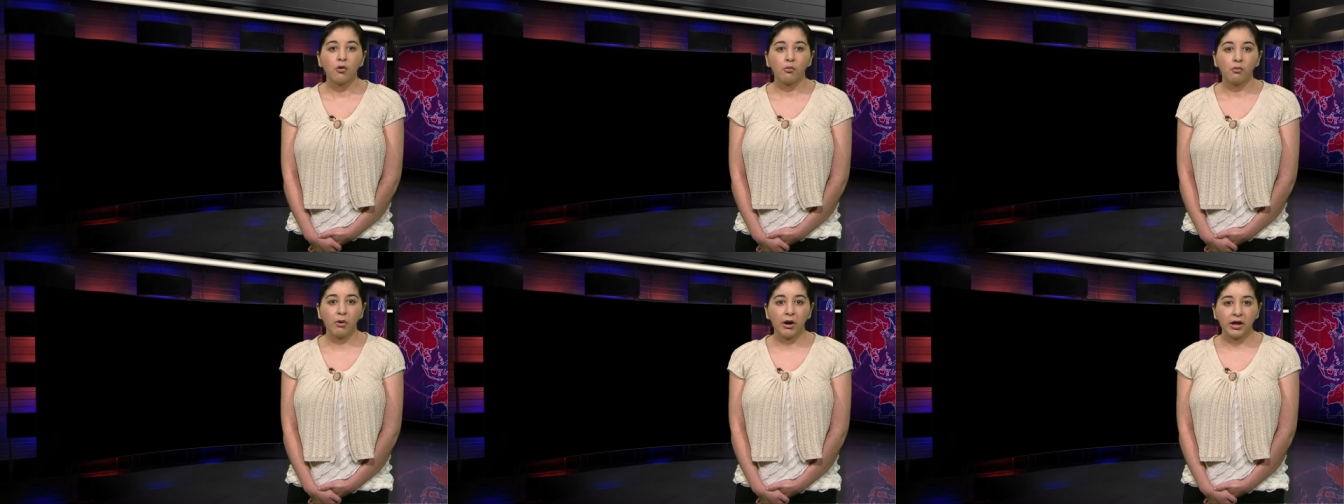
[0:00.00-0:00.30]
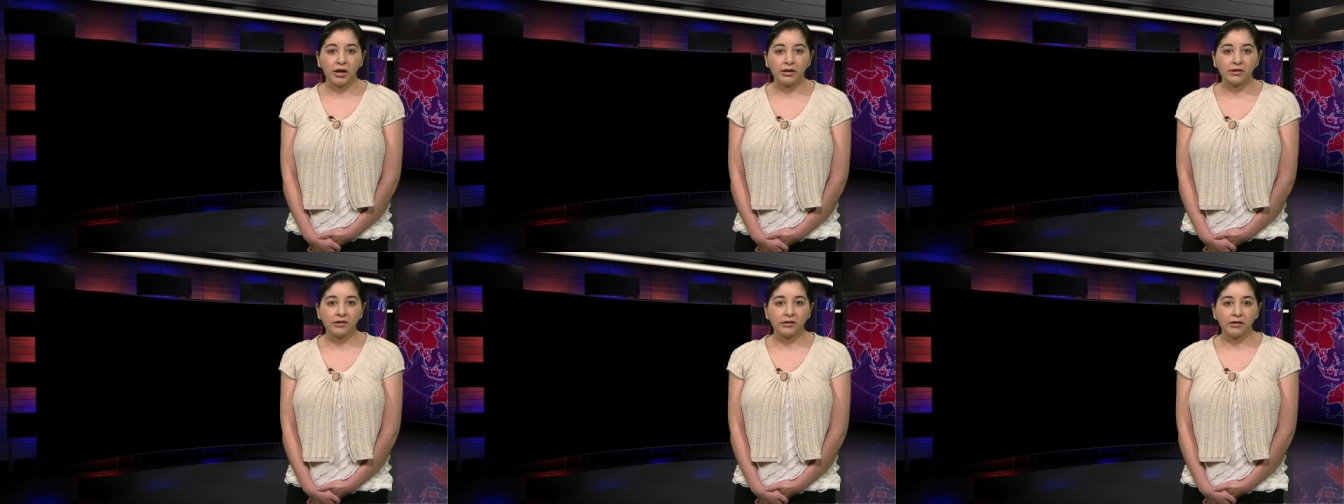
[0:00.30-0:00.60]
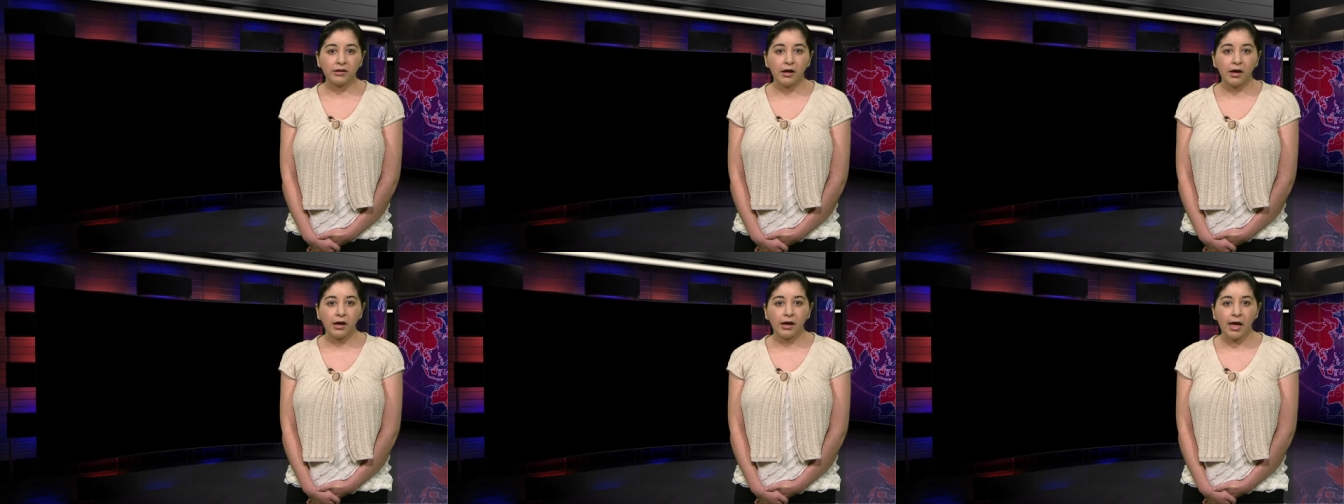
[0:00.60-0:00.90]
What it
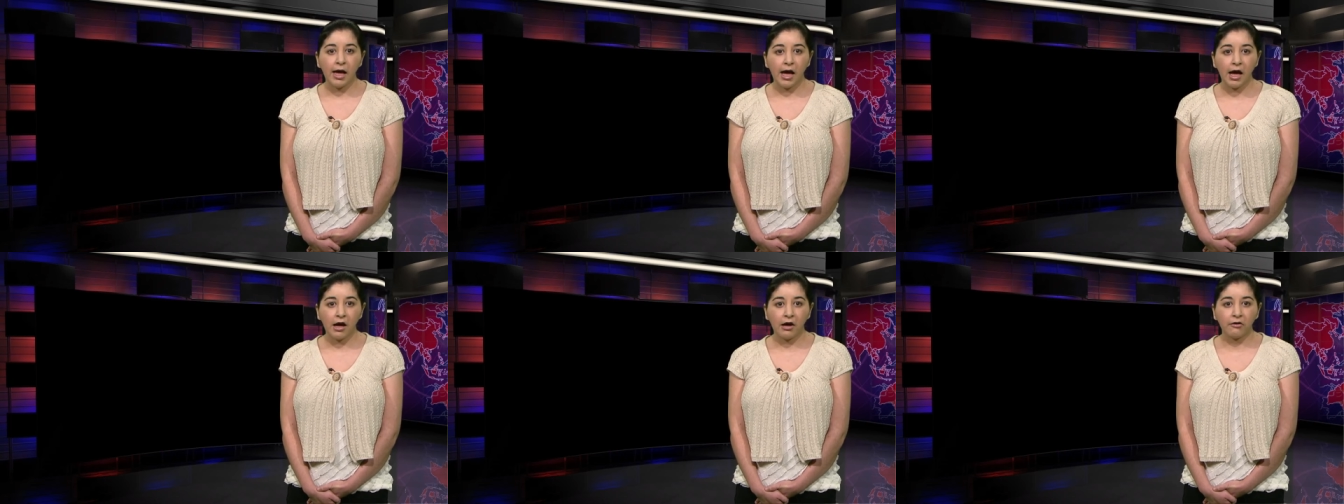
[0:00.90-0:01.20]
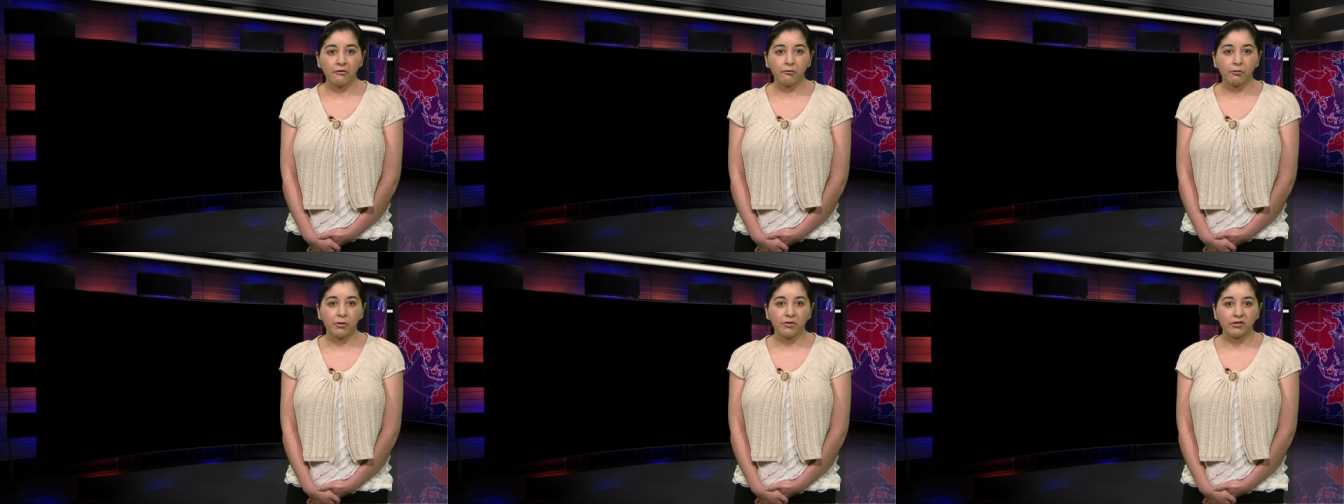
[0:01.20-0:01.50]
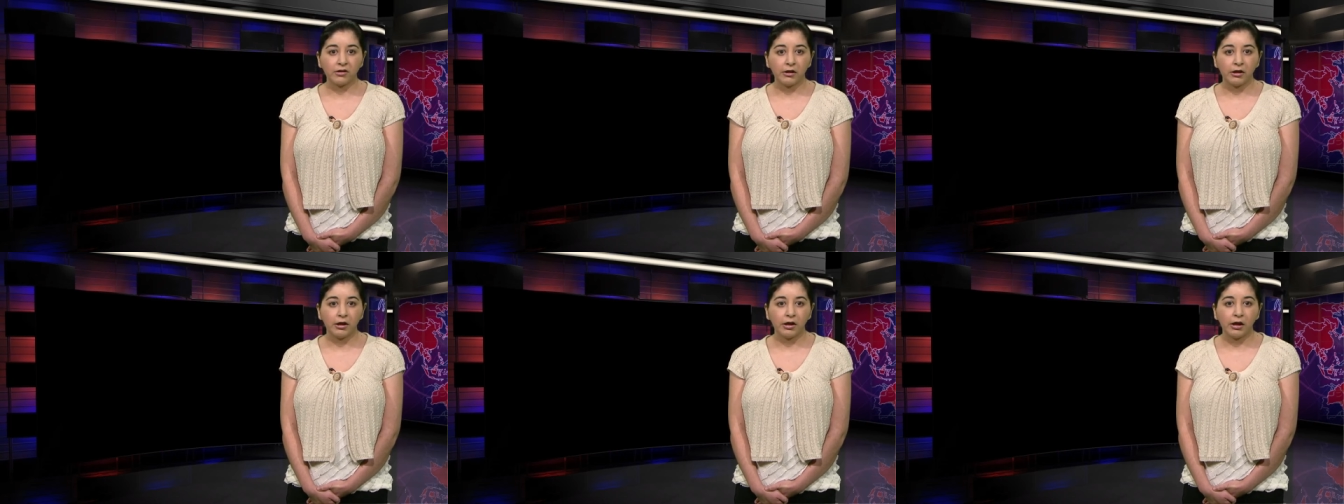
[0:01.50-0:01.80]
did not have
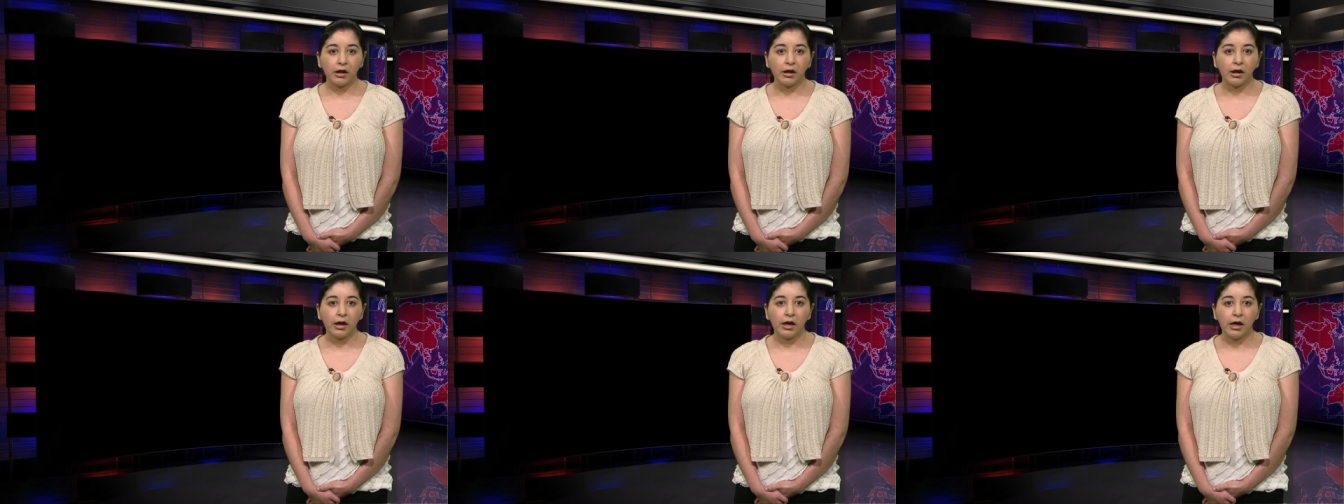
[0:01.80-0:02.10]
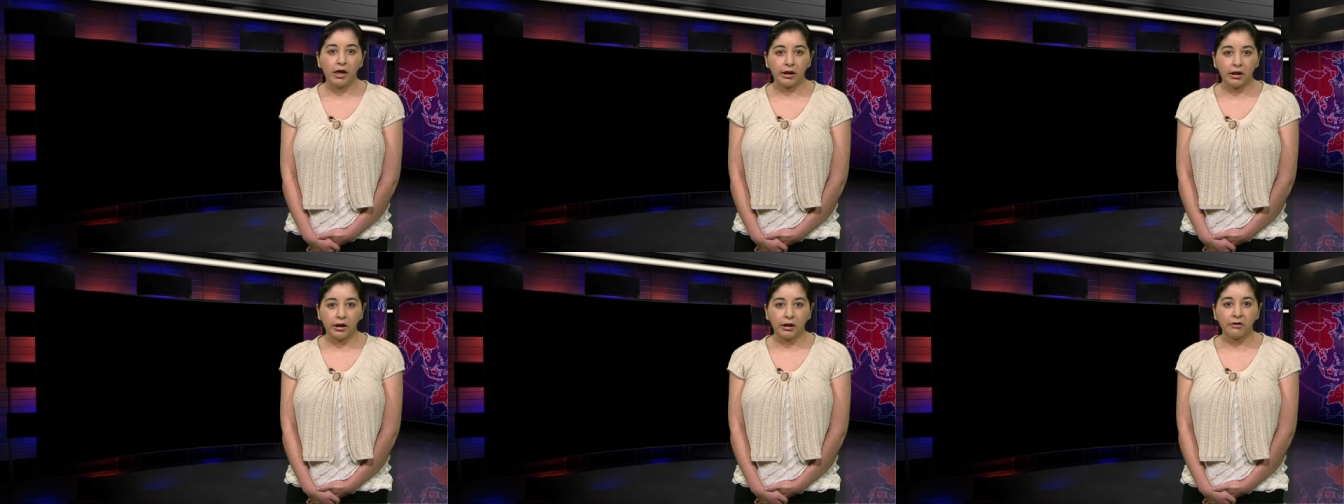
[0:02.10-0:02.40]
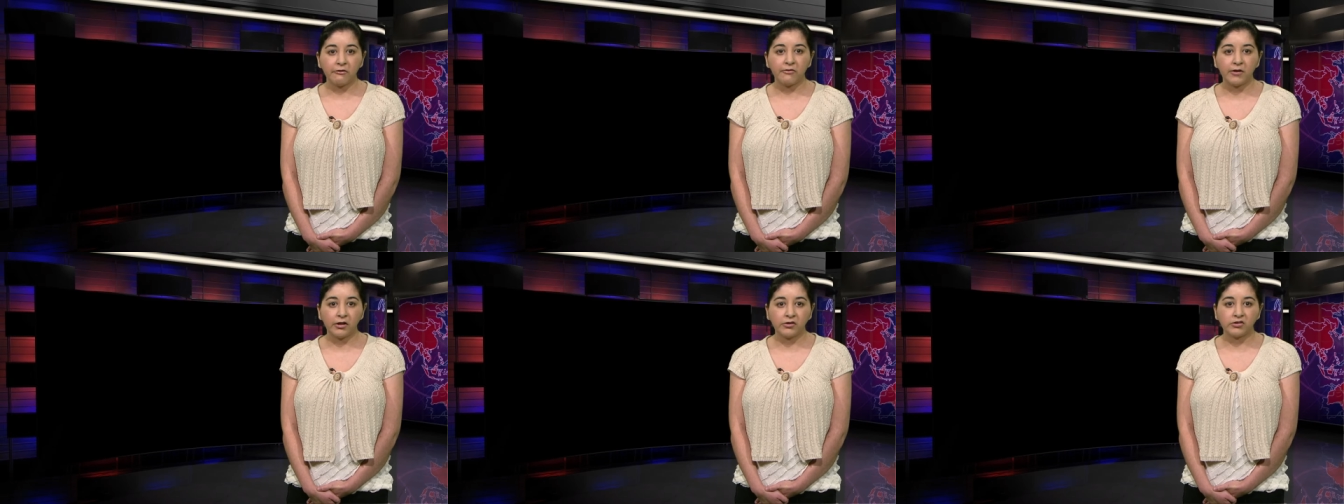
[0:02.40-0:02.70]
was a an
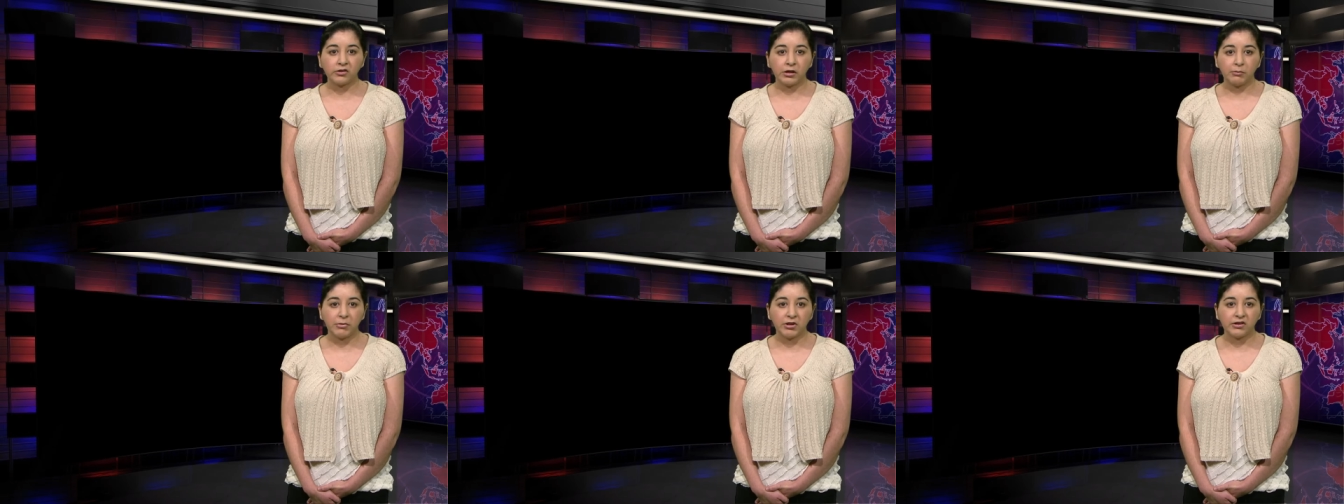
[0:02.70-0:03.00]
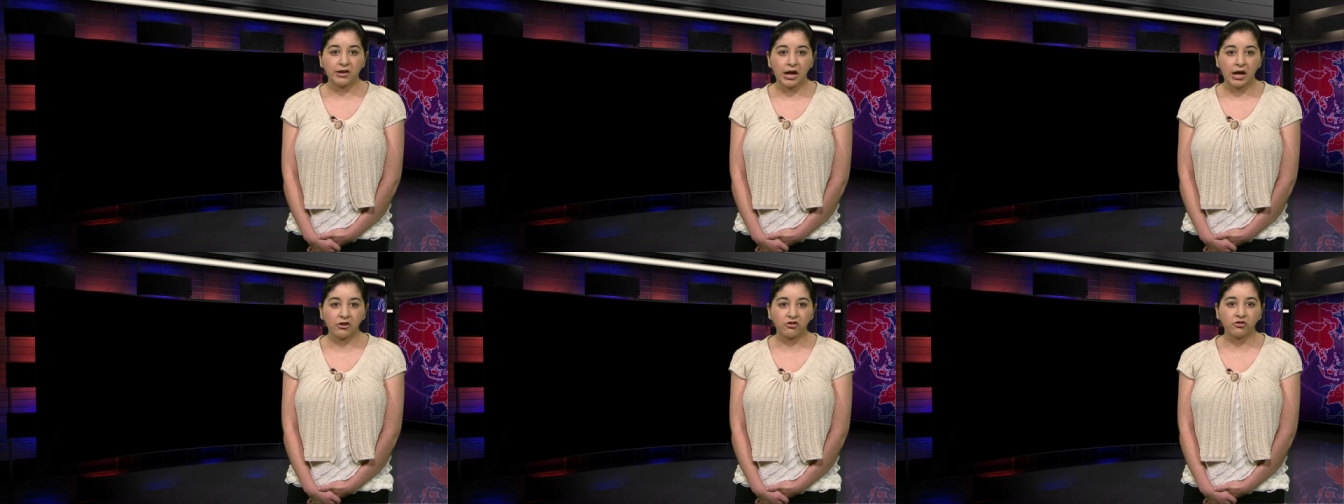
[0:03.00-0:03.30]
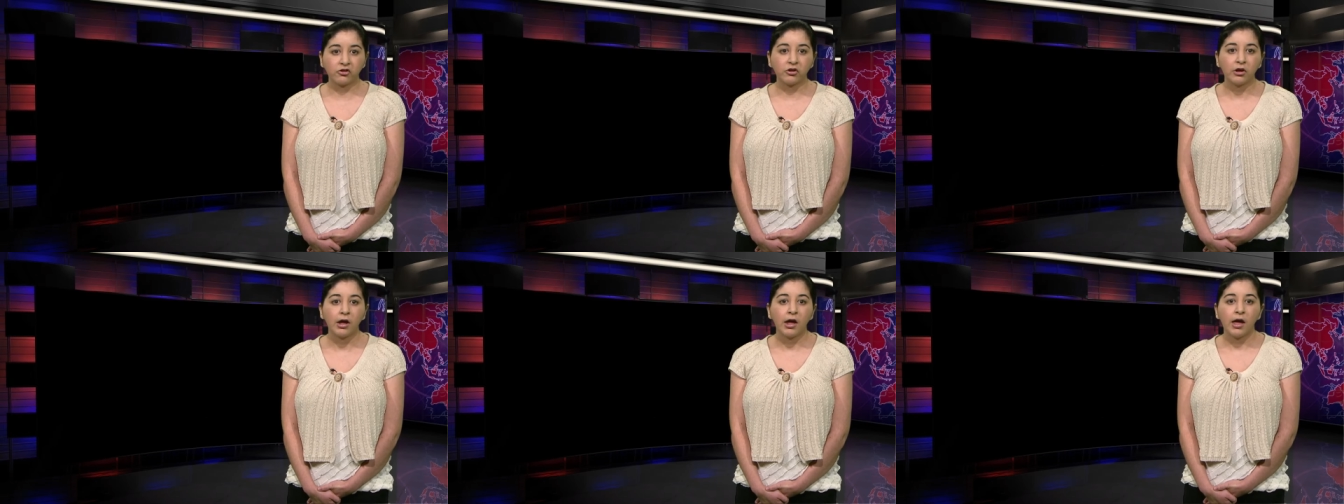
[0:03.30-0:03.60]
NFL team
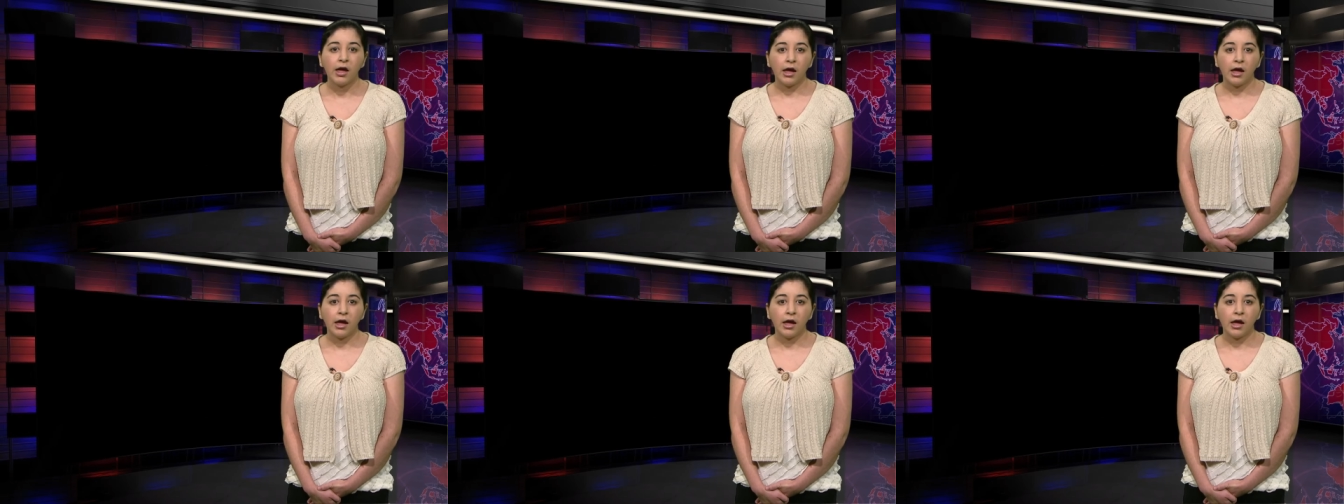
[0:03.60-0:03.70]
attached,